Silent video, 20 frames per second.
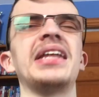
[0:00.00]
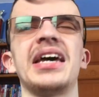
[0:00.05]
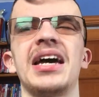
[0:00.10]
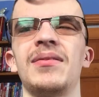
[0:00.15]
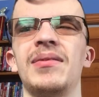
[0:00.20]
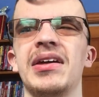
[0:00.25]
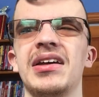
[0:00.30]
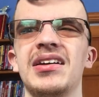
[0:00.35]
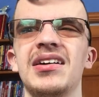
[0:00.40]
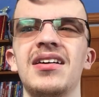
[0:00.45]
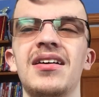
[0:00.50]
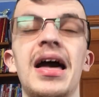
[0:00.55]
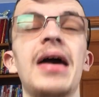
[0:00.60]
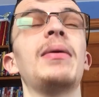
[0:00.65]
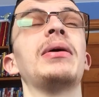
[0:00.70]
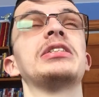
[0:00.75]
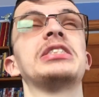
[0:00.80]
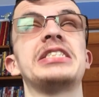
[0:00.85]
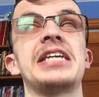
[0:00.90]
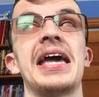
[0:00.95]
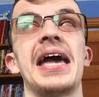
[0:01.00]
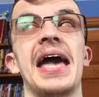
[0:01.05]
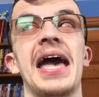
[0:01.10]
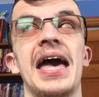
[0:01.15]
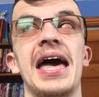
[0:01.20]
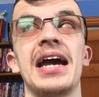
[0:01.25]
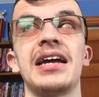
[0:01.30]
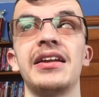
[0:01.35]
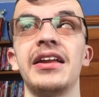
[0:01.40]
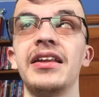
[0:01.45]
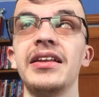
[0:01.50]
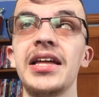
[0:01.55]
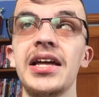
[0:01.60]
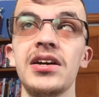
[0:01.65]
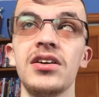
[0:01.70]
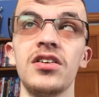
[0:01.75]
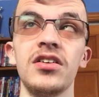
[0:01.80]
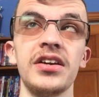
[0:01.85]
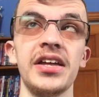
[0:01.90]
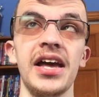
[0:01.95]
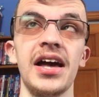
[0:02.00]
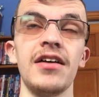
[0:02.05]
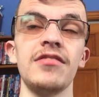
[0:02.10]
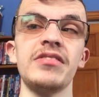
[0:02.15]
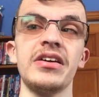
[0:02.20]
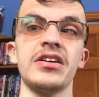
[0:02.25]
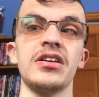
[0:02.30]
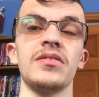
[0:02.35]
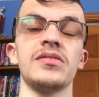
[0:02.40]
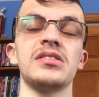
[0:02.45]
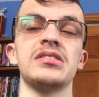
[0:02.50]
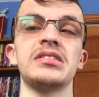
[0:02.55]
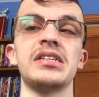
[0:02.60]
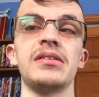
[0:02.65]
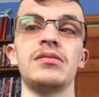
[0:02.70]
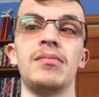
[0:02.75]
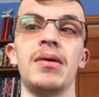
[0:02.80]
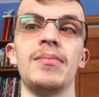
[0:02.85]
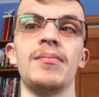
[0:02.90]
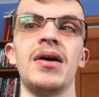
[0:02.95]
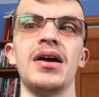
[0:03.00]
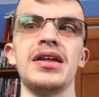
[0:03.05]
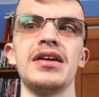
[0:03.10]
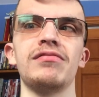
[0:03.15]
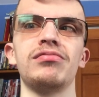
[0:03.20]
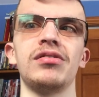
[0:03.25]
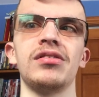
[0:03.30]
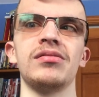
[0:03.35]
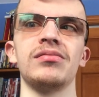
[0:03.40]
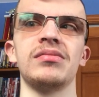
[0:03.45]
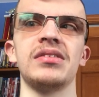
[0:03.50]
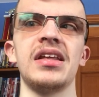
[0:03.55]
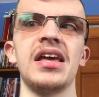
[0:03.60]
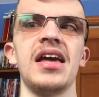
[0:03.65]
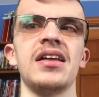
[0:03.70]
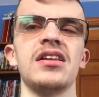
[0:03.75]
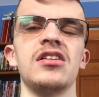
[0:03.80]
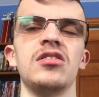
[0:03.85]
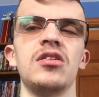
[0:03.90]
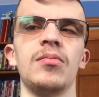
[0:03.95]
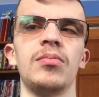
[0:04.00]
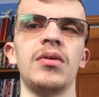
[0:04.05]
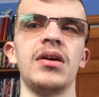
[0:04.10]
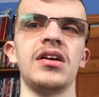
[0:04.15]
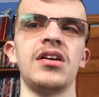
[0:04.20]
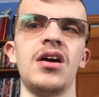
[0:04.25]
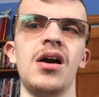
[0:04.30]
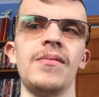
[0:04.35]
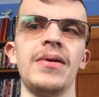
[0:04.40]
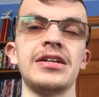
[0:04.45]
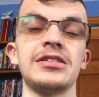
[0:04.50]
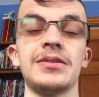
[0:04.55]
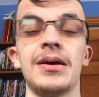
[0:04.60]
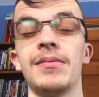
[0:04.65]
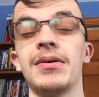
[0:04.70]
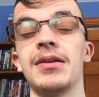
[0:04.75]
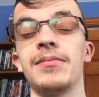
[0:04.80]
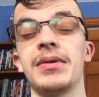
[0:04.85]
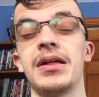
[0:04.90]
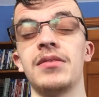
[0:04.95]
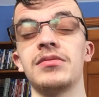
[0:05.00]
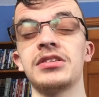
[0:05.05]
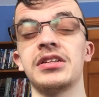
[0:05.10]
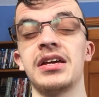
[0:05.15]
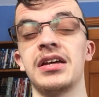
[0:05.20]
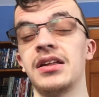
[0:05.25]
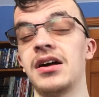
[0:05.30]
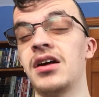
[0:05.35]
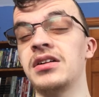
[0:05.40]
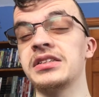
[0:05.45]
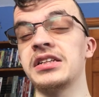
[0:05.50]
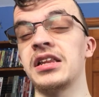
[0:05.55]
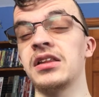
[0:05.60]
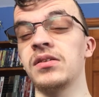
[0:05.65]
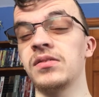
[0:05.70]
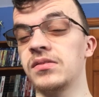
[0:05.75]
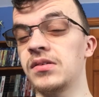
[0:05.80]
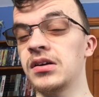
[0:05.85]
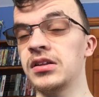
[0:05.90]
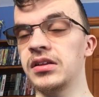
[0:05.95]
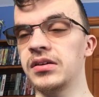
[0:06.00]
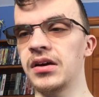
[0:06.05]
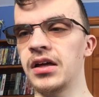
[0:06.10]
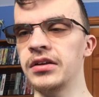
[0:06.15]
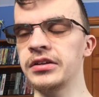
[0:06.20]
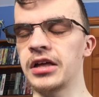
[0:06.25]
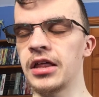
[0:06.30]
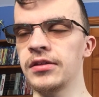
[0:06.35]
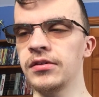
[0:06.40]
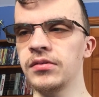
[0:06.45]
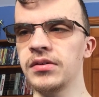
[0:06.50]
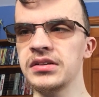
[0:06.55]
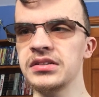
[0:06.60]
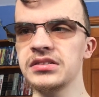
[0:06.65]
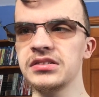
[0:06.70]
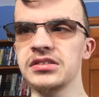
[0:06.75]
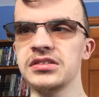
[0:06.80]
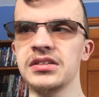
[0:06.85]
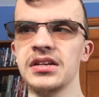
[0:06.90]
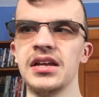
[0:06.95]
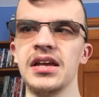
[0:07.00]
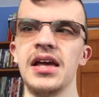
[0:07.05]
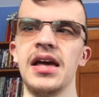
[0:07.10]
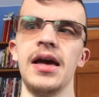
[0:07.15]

Like, I'm like, oh, well, technically I could have. I could have saved my money for New Bright Comics. I wouldn't be able to get all the other ones.